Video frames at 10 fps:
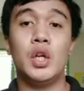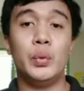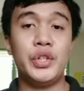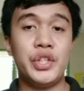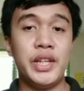
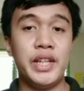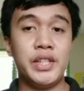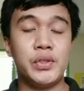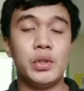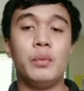which
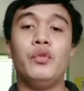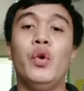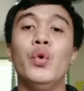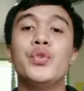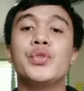is
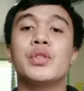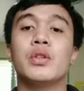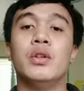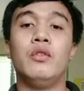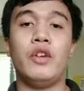
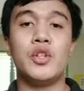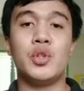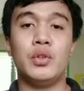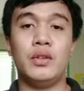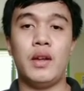
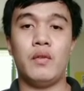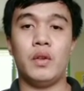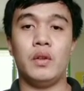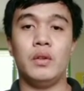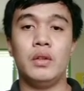post-conventional
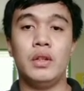level,